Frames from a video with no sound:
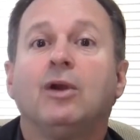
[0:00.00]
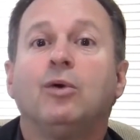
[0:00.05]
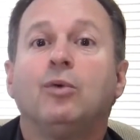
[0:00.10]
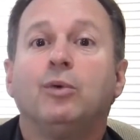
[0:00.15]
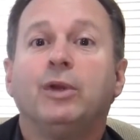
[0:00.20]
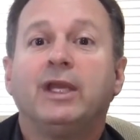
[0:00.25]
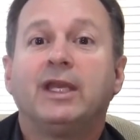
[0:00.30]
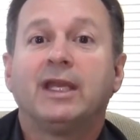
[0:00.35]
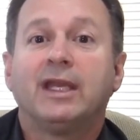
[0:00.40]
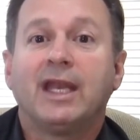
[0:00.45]

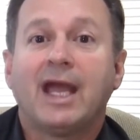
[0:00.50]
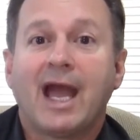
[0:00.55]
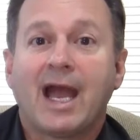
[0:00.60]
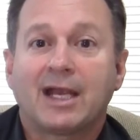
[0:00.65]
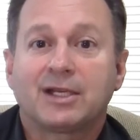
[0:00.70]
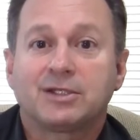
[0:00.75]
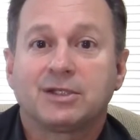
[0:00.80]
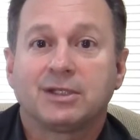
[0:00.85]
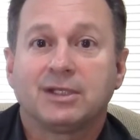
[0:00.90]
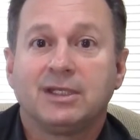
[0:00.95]
we can
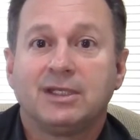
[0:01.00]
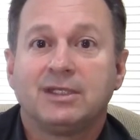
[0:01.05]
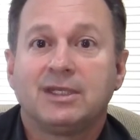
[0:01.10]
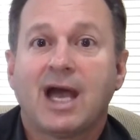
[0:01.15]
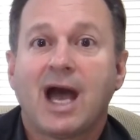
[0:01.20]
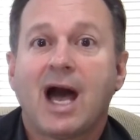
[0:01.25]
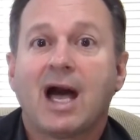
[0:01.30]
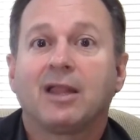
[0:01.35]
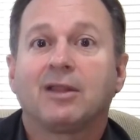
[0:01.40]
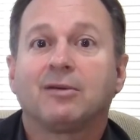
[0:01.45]
actually
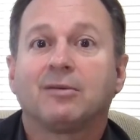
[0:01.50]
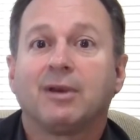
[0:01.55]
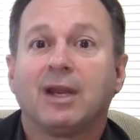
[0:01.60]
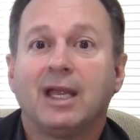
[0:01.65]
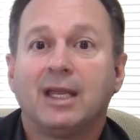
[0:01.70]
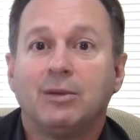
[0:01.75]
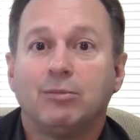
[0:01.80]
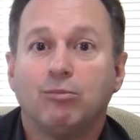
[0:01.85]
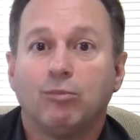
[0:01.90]
tolerate